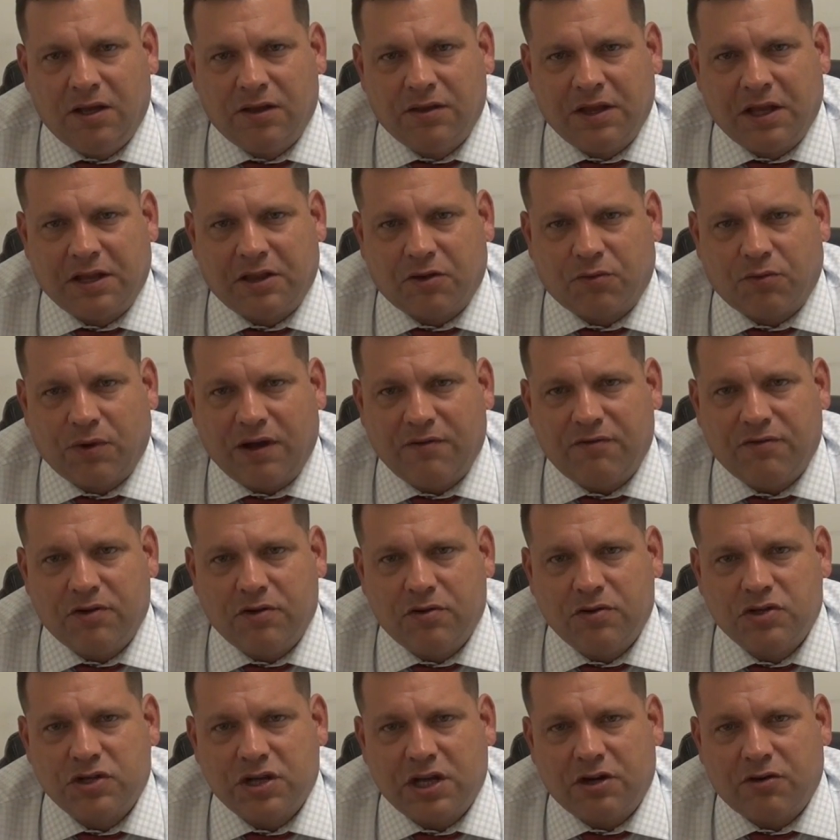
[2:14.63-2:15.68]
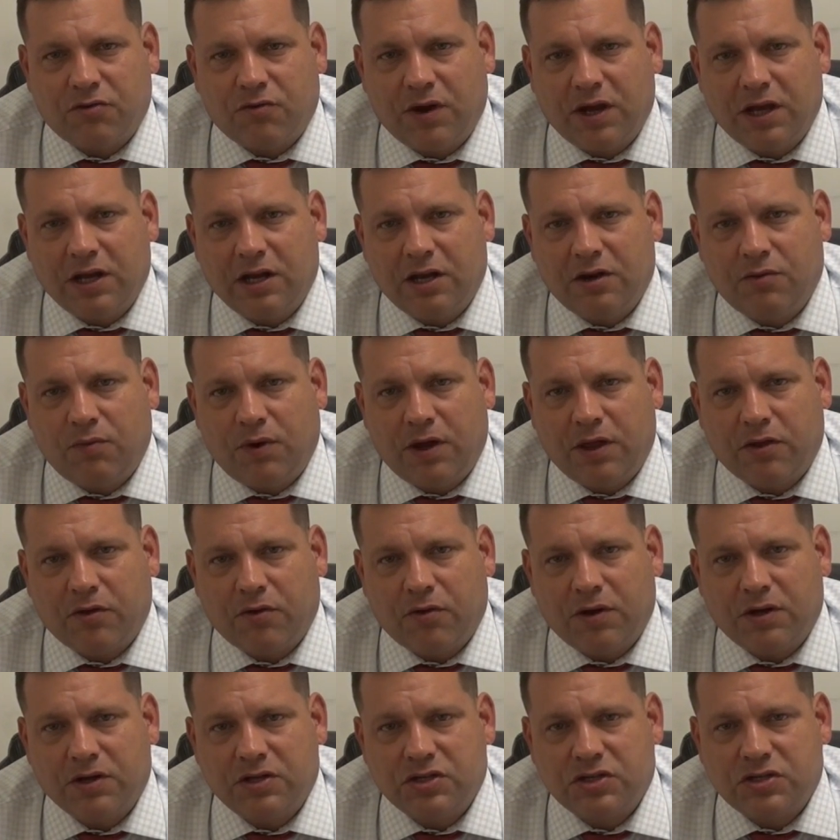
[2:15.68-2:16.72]
that the revenue generated,
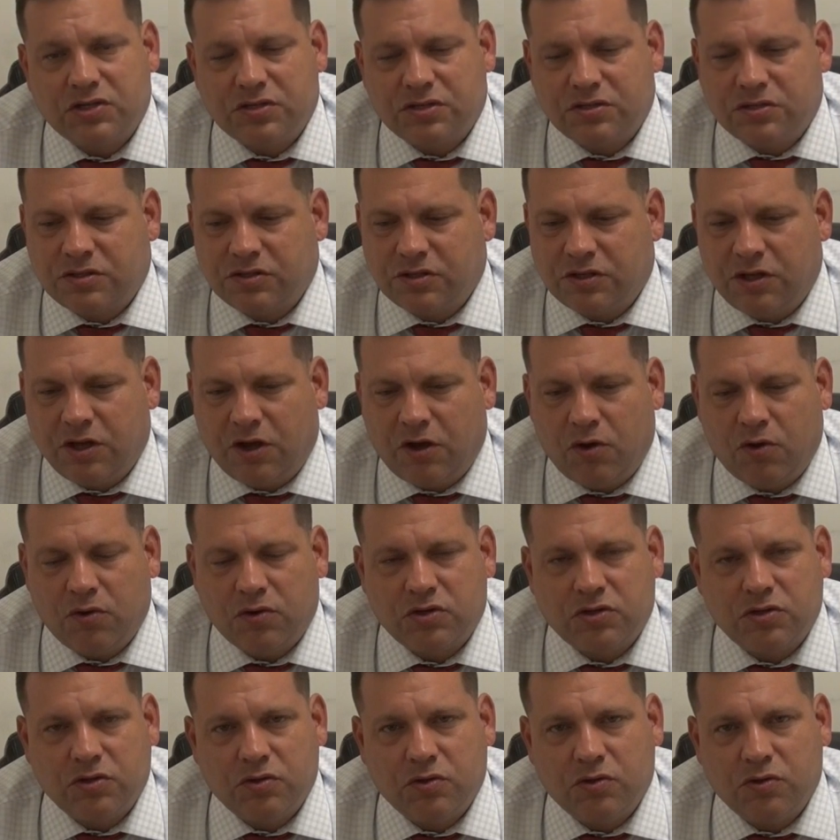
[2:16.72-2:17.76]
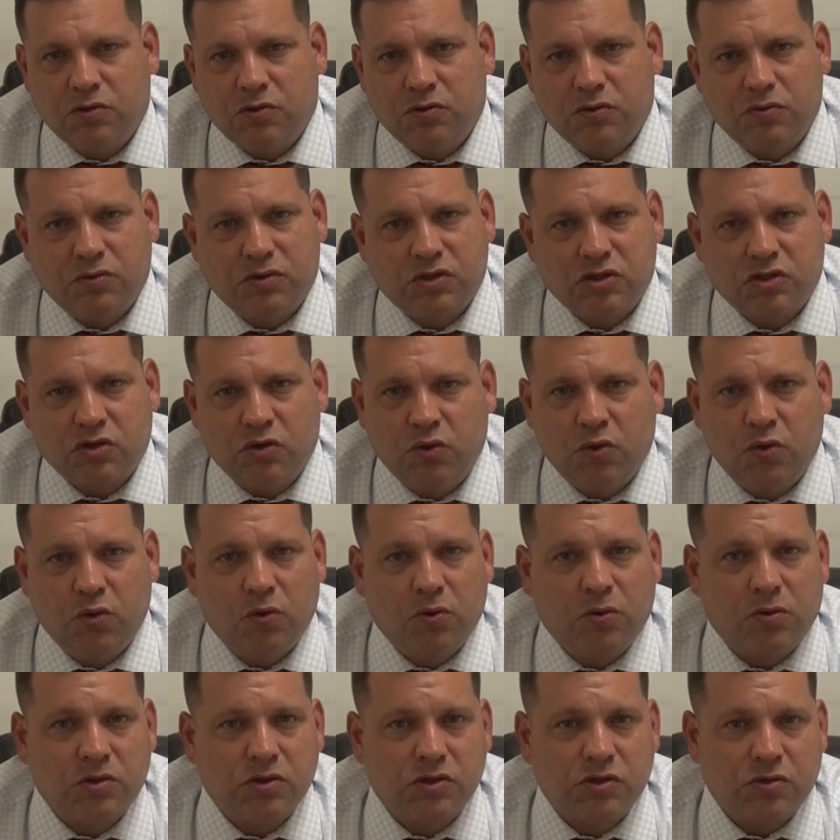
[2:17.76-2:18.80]
whether it's to go to
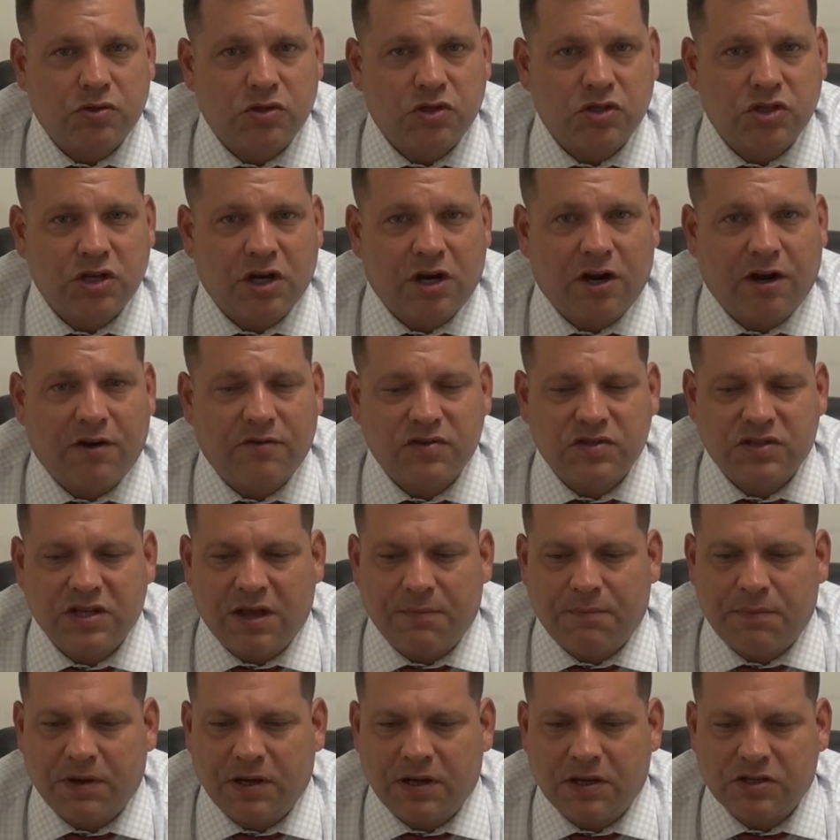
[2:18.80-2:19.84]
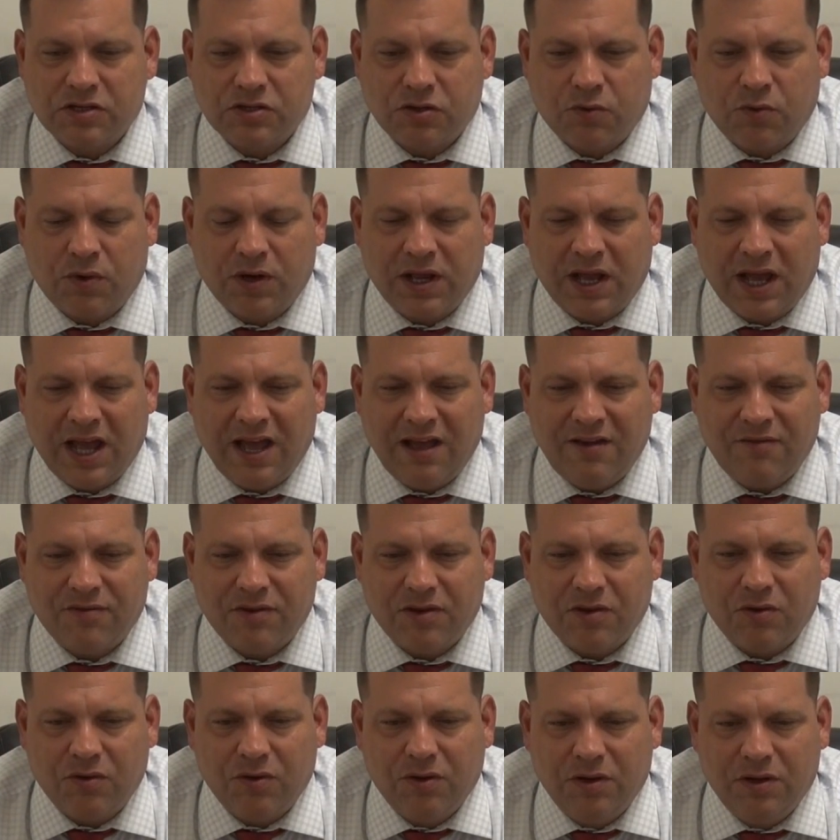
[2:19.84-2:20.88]
schools or sheriff's deputies or what have
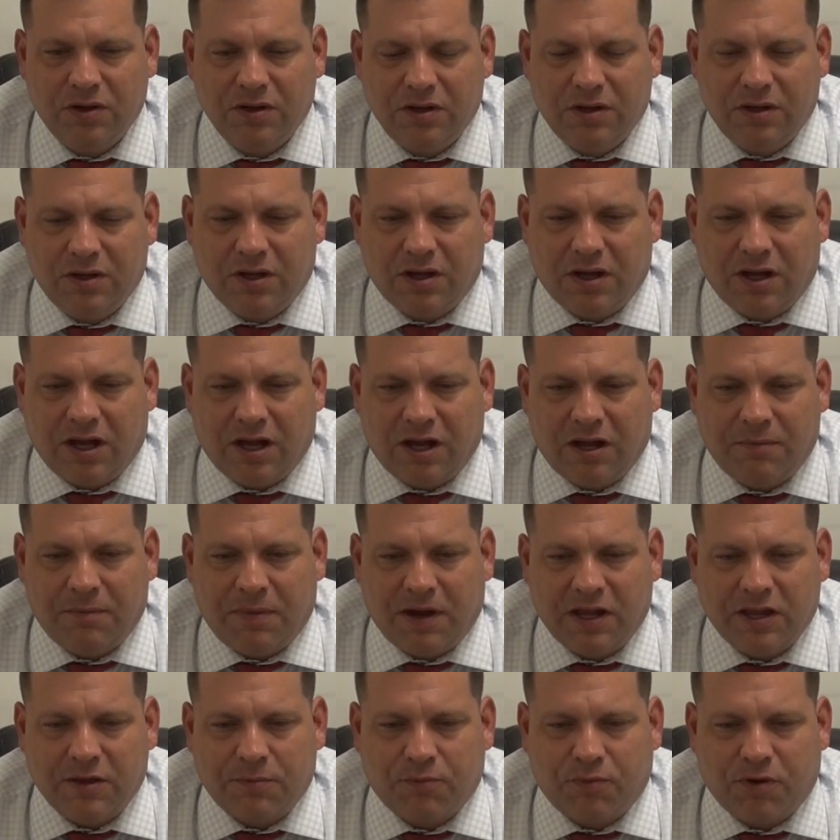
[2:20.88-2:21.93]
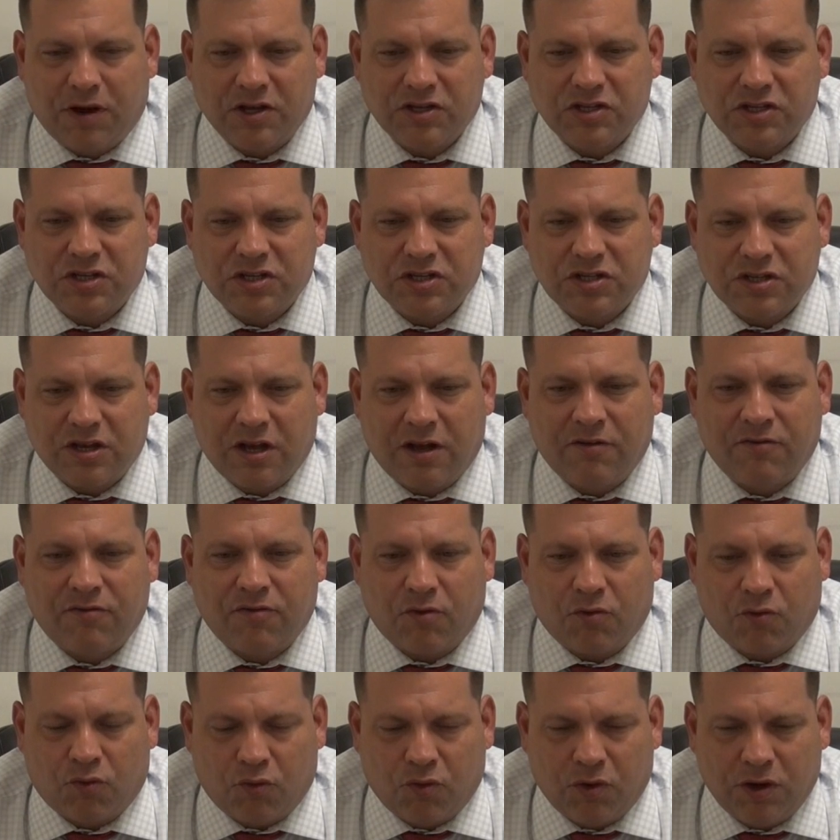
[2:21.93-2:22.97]
you, by the presence
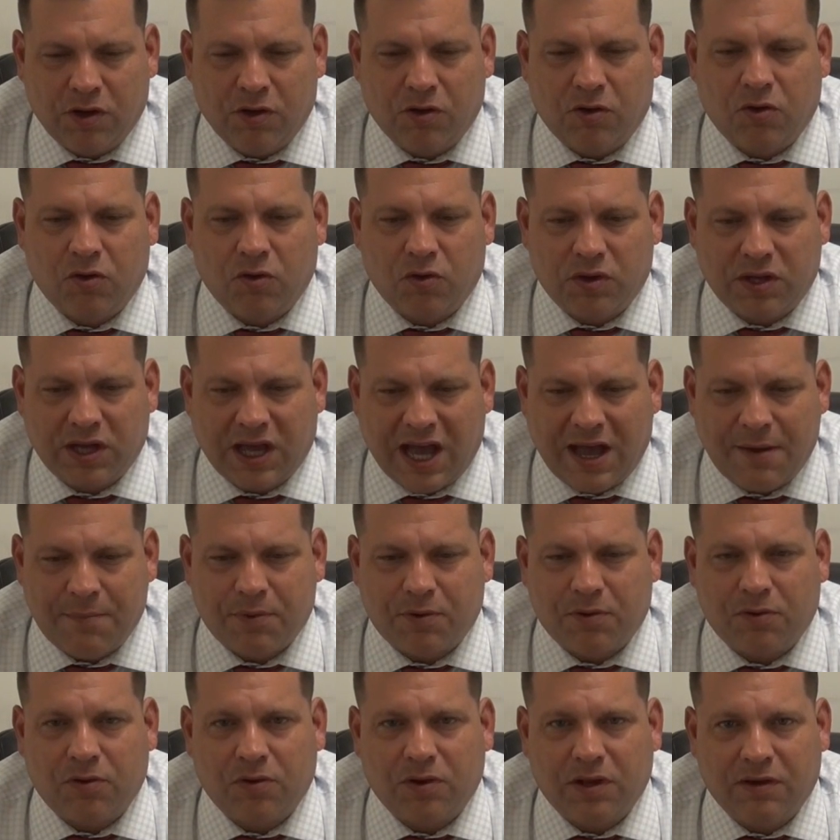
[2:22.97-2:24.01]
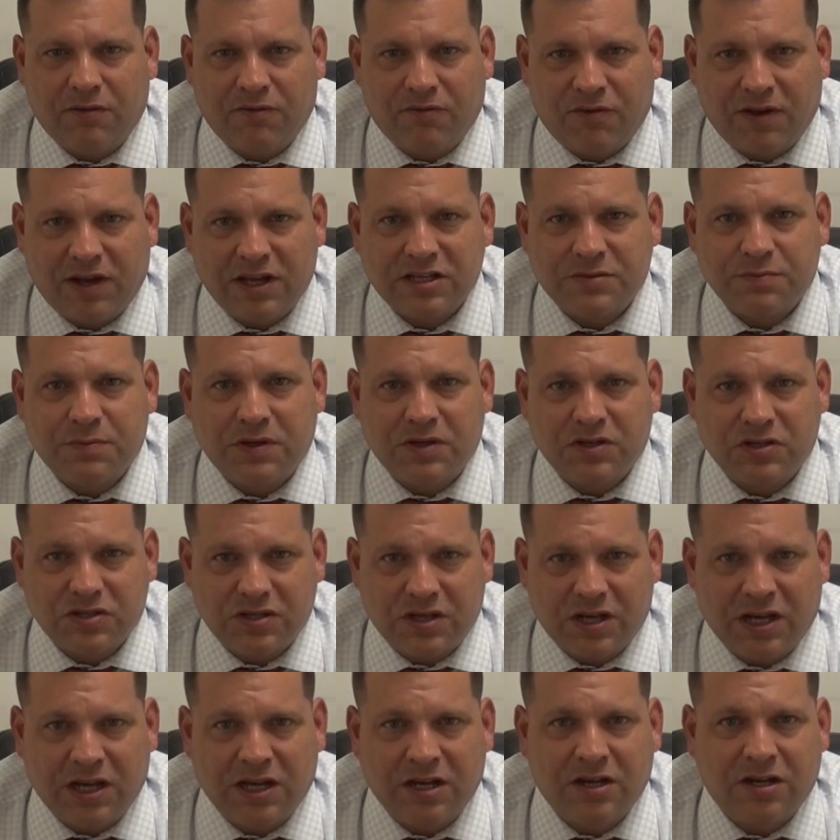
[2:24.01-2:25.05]
of real capital
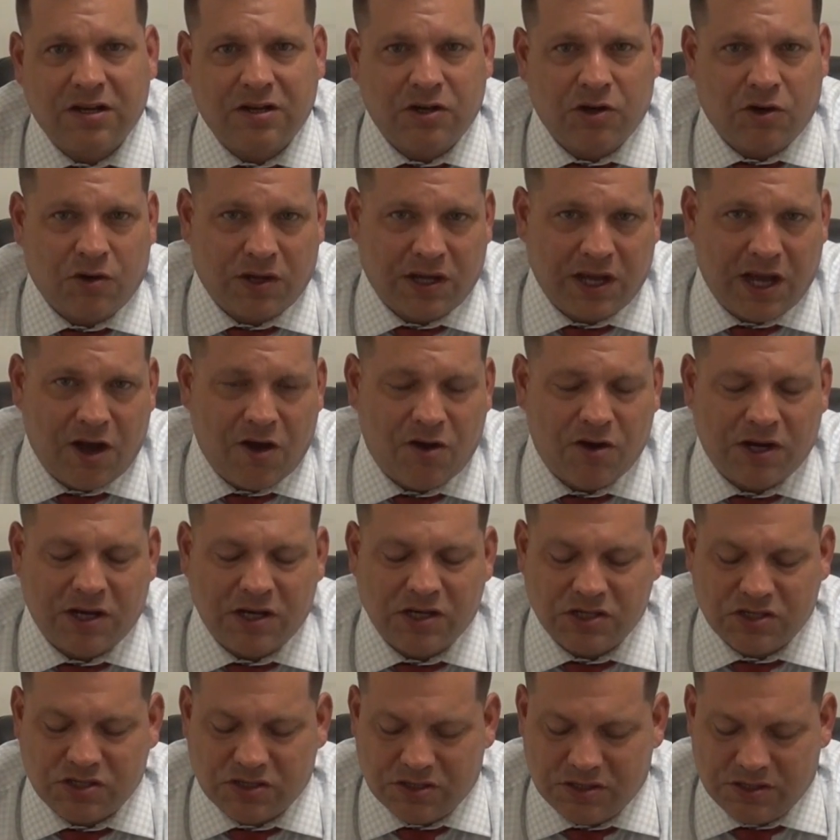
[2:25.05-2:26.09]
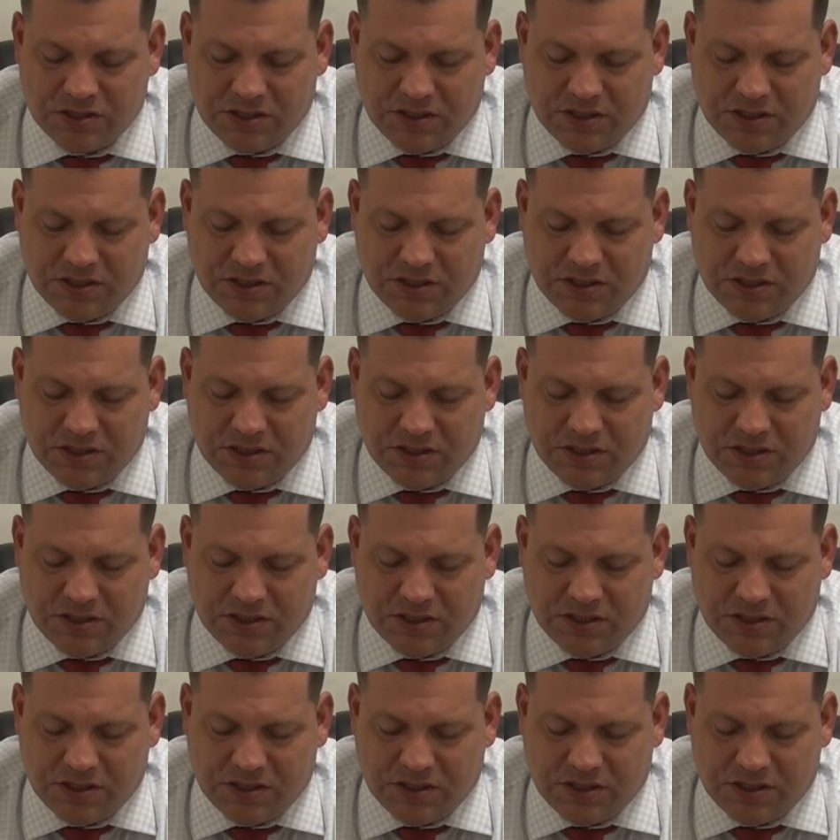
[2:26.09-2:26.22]
investments in your counties,